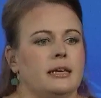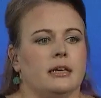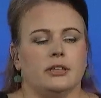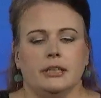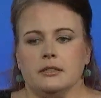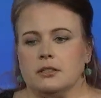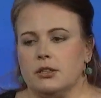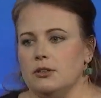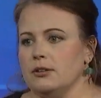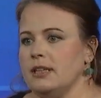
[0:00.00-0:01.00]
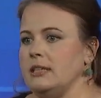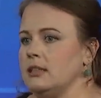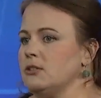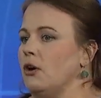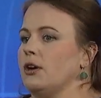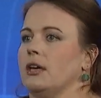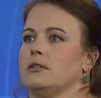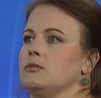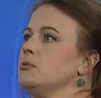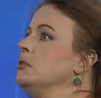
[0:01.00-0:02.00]
that are insecure, that are talking
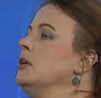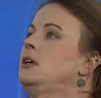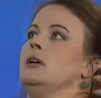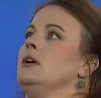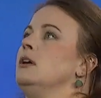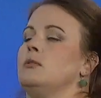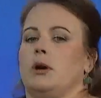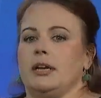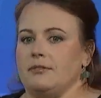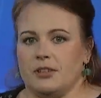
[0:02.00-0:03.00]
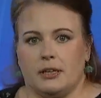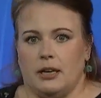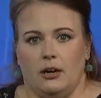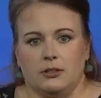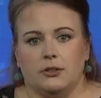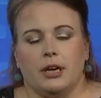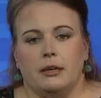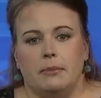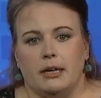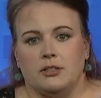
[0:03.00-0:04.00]
to whatever cloud you can
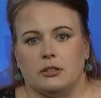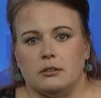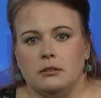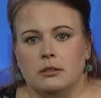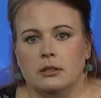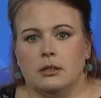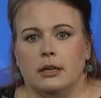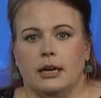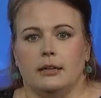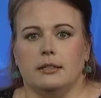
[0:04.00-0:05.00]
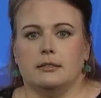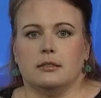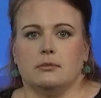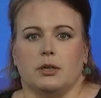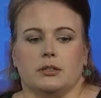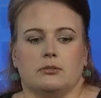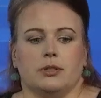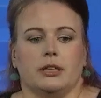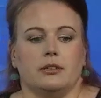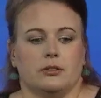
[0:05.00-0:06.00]
imagine. And this is what is
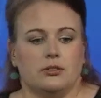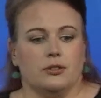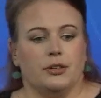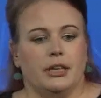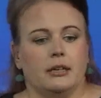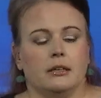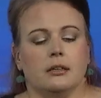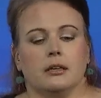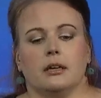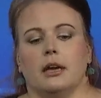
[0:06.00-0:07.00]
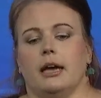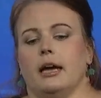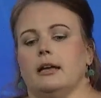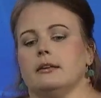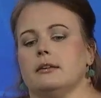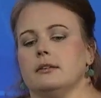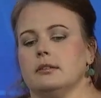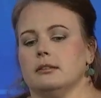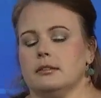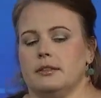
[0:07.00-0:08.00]
really concerning. And
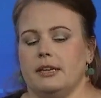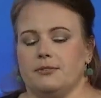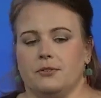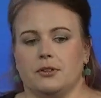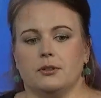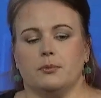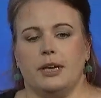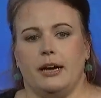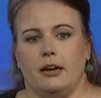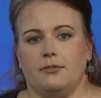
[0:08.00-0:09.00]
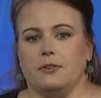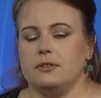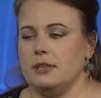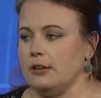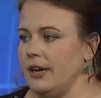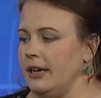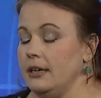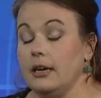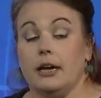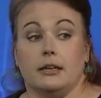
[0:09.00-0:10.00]
therefore, we have
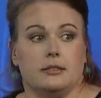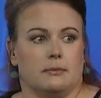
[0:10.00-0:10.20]
CRA and its